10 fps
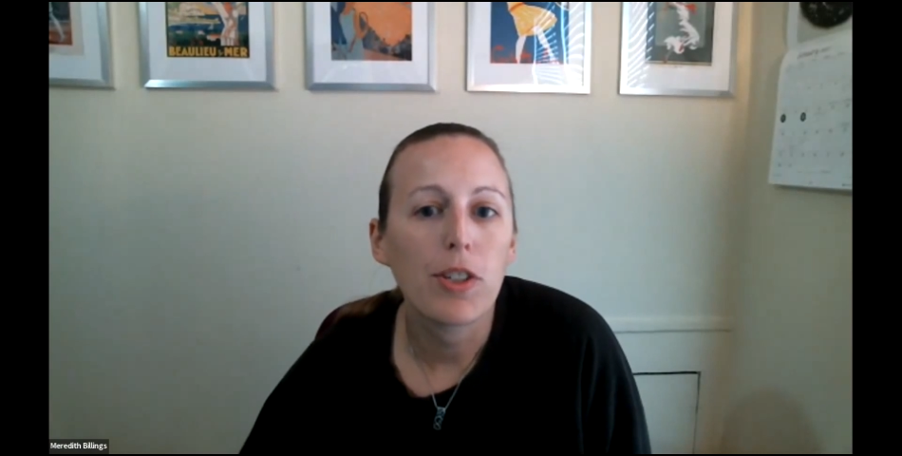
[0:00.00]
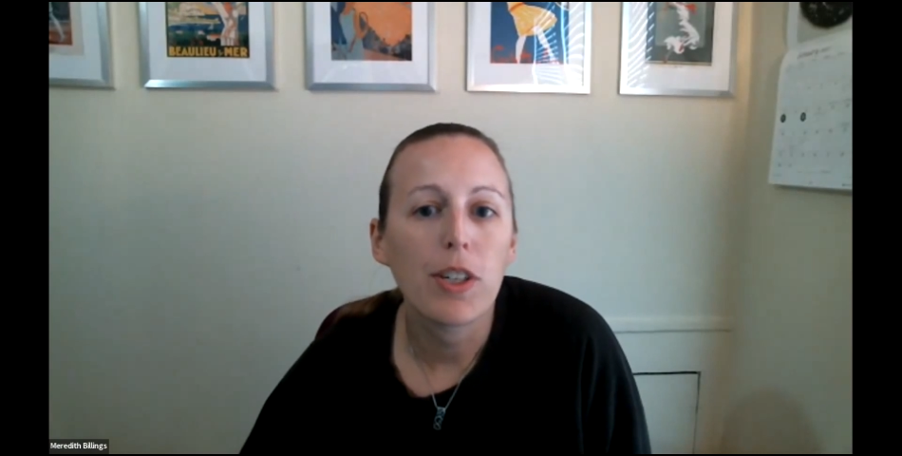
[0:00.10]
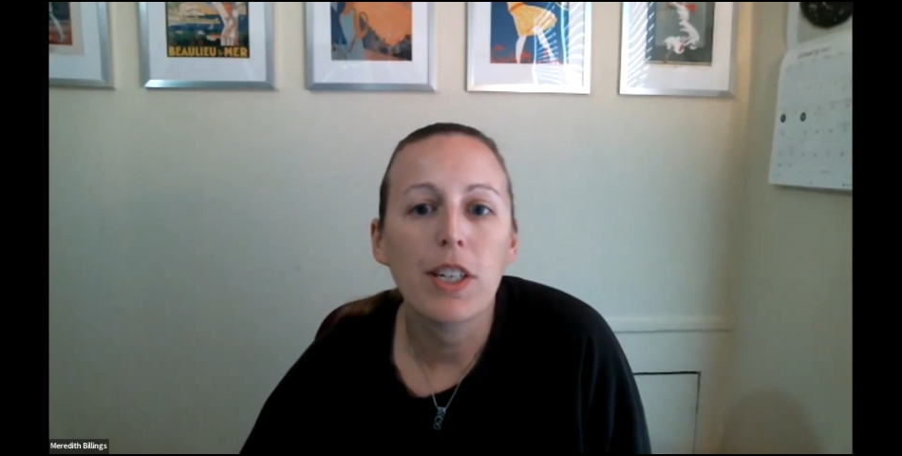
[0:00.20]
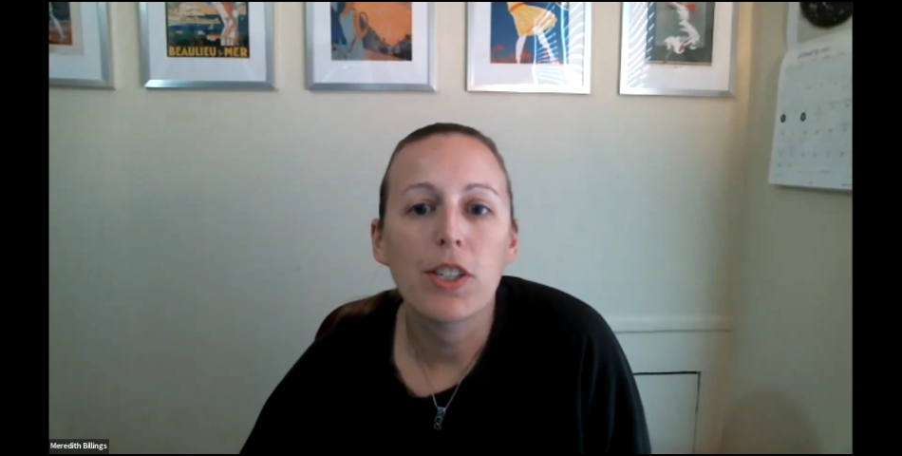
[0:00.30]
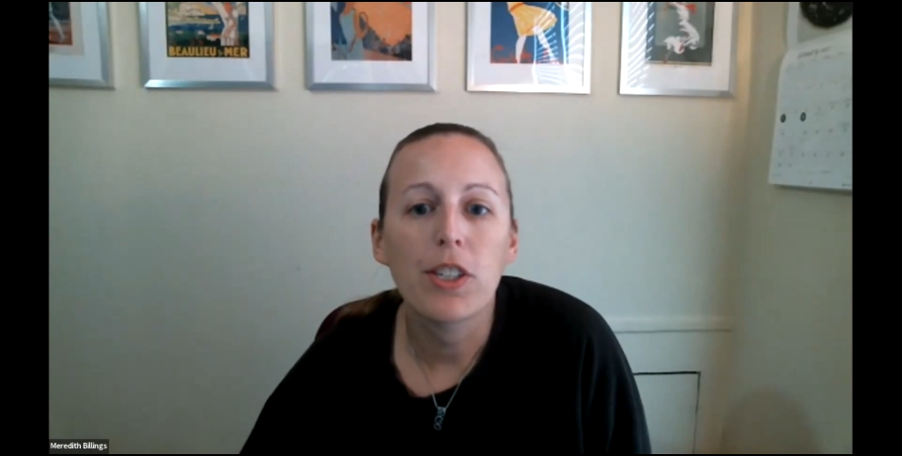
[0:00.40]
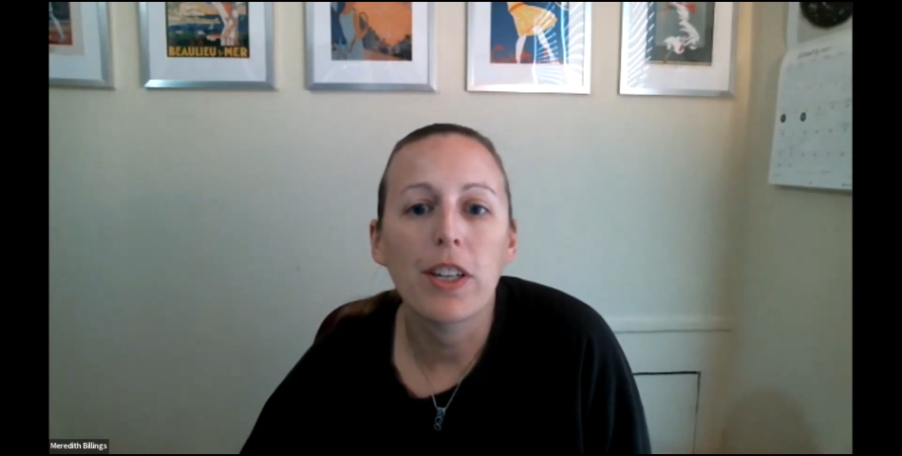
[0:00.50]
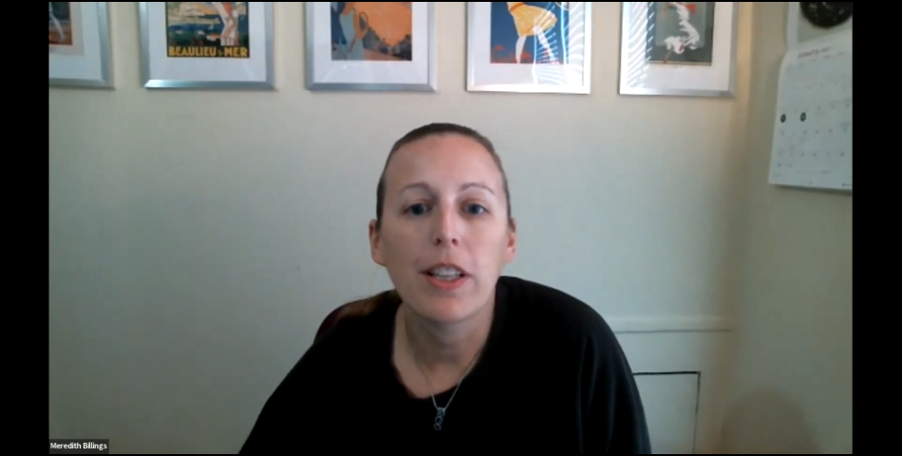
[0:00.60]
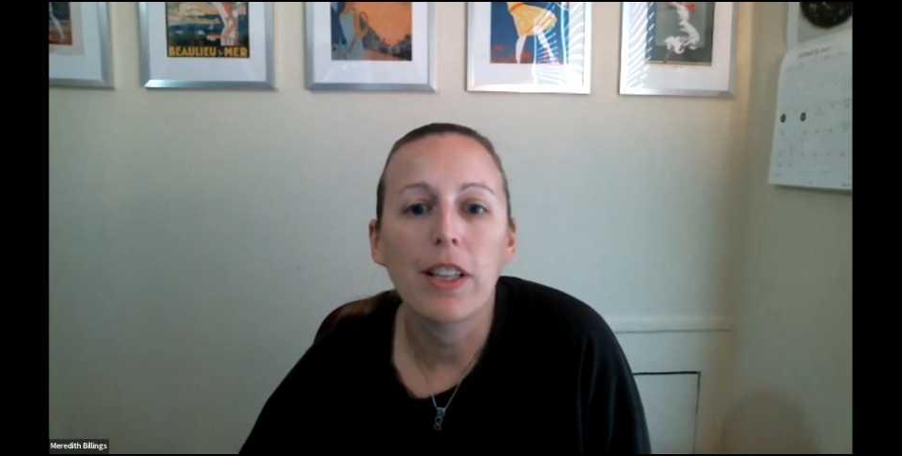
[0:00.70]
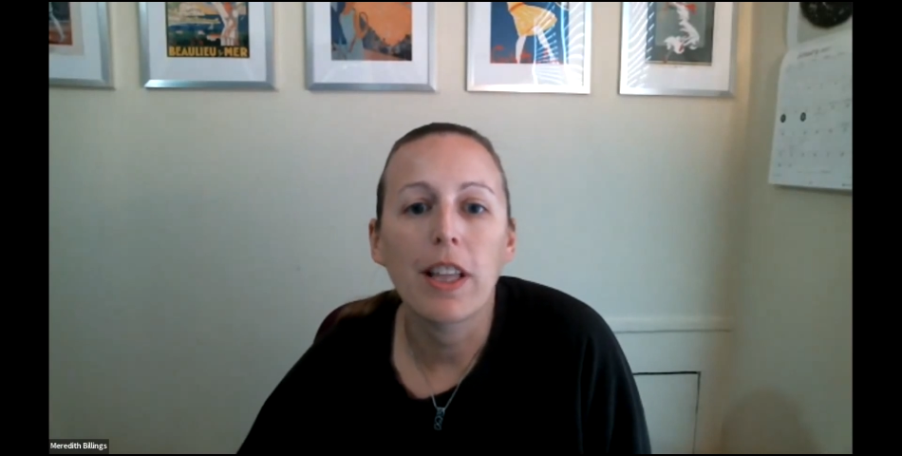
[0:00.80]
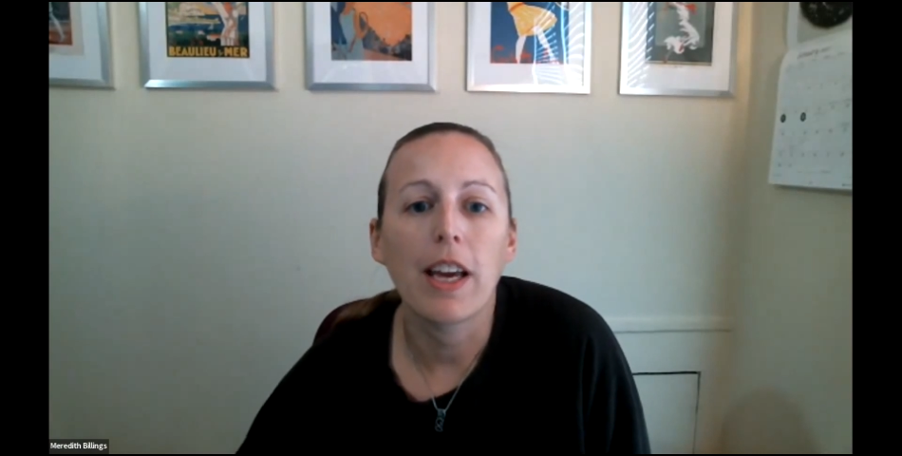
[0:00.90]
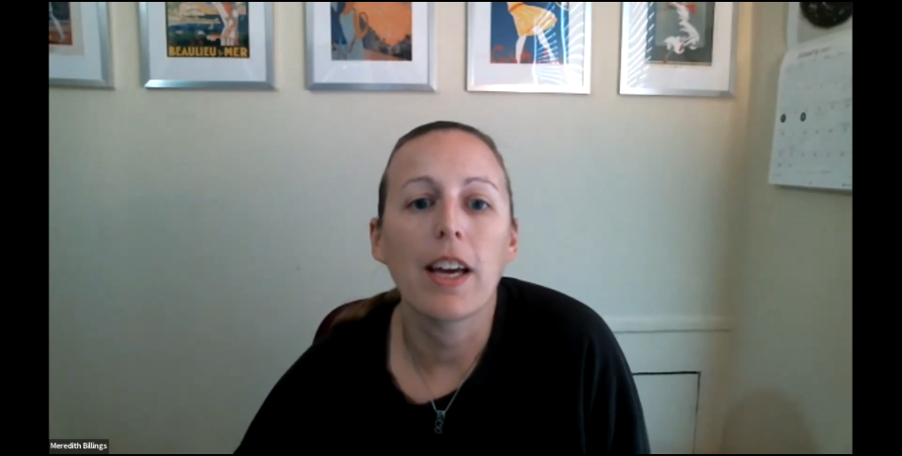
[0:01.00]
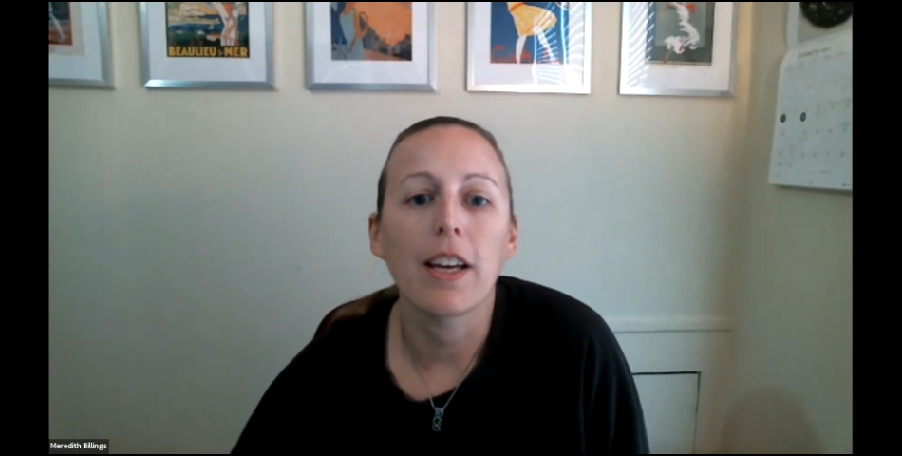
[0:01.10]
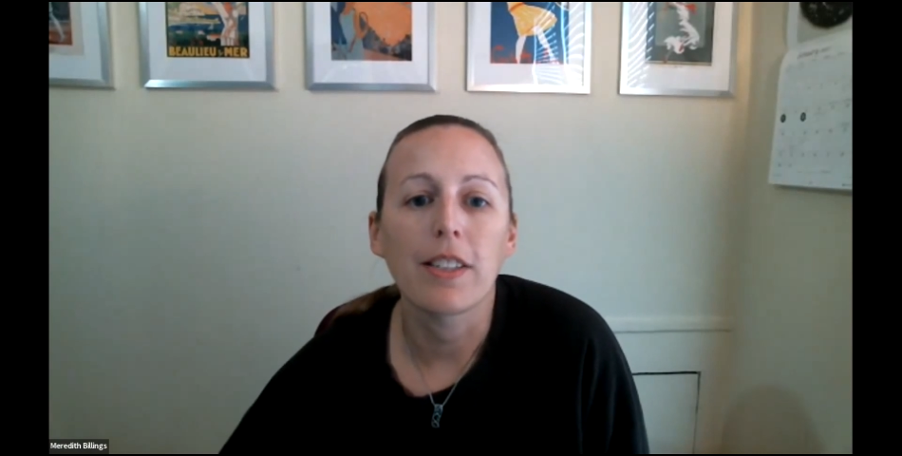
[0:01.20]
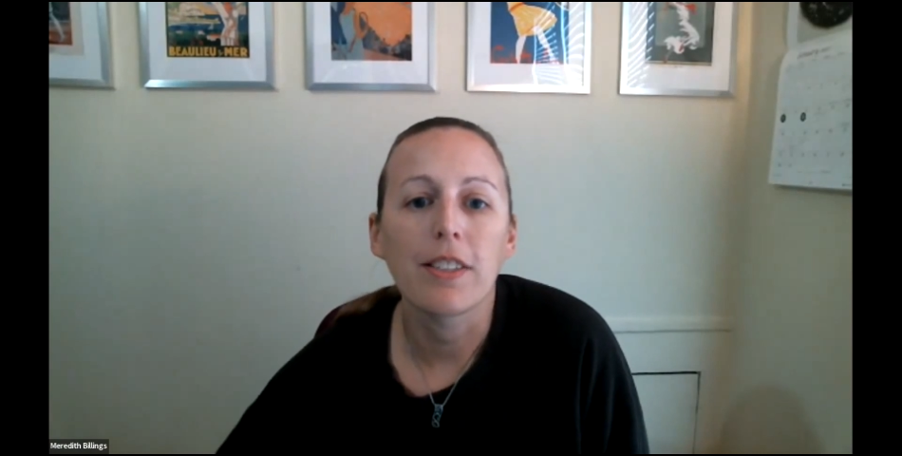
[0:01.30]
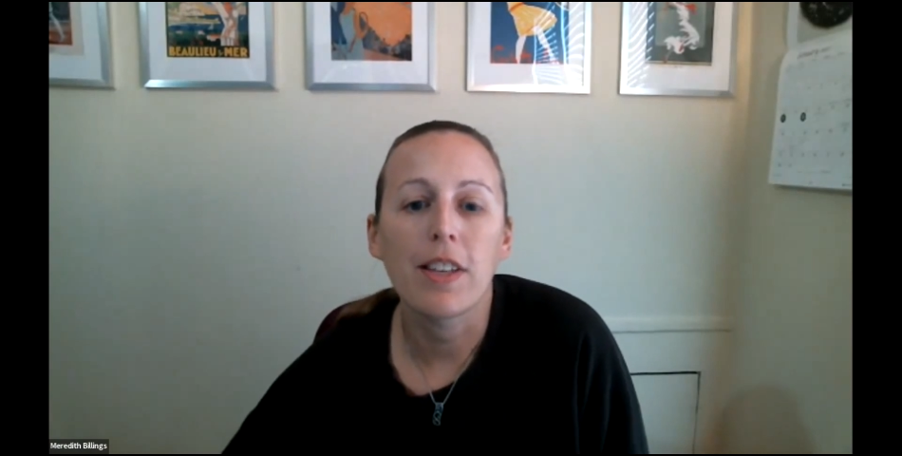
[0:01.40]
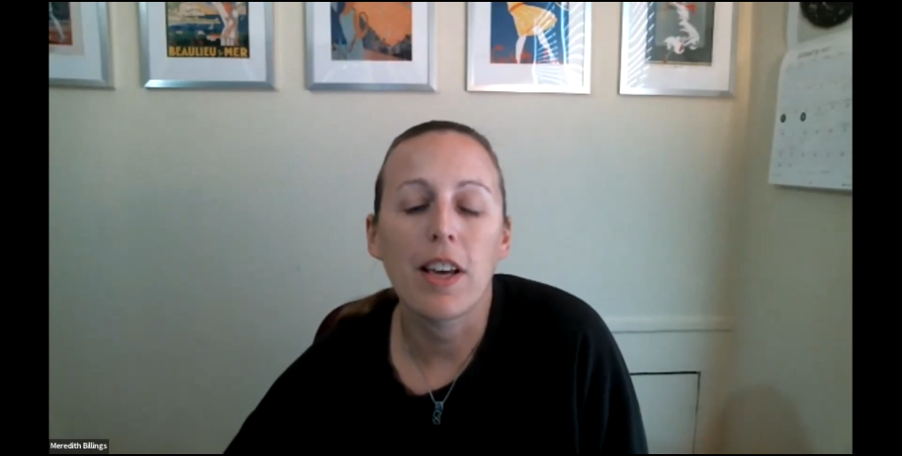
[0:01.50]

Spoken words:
traditional lands